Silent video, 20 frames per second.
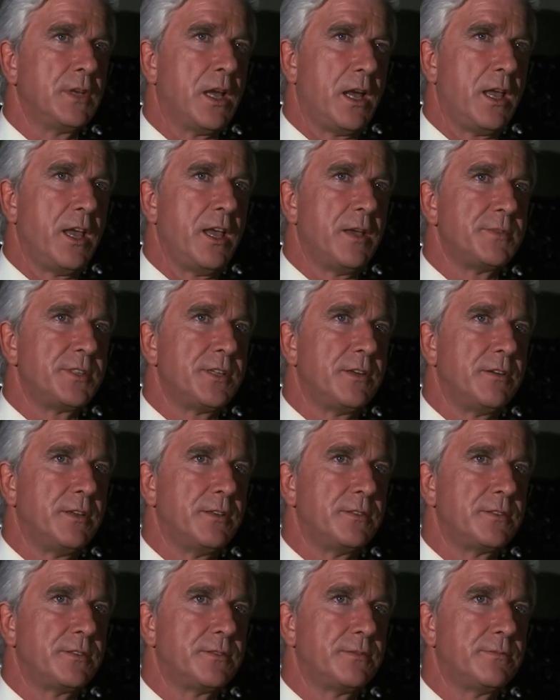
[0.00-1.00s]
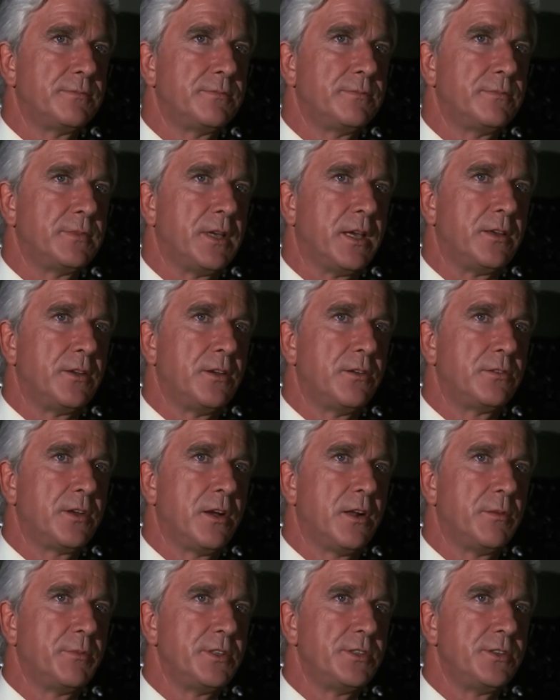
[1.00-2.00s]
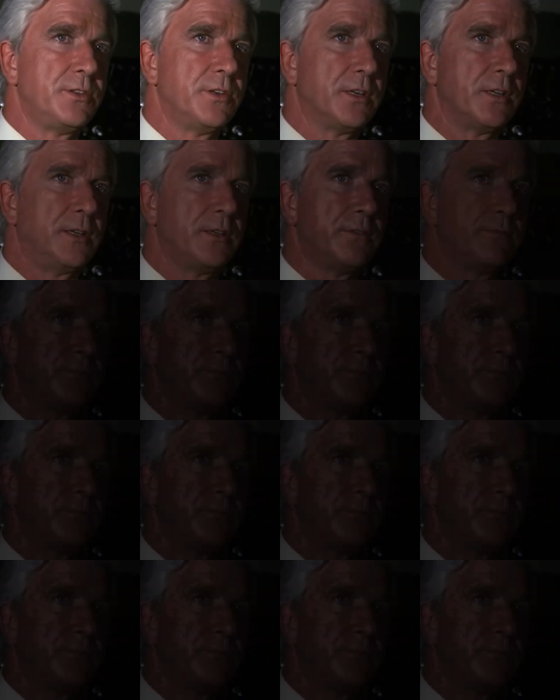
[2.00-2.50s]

I am serious, and don't call me Shirley.